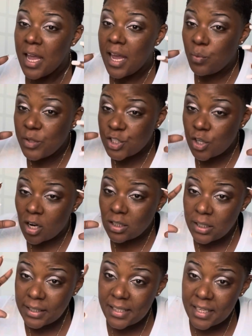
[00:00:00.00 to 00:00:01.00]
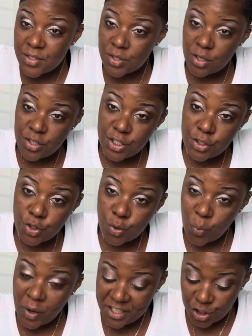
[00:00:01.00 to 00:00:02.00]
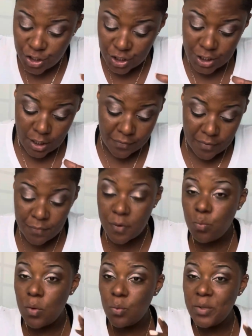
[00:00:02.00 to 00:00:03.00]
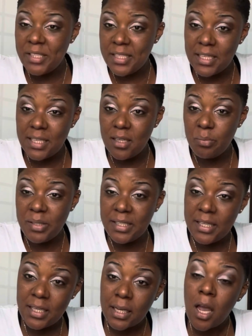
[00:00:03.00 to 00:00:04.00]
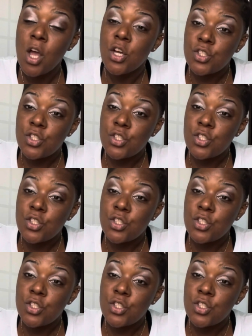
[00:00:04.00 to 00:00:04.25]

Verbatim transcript: And we start looking at certain situations different from what we did in the beginning.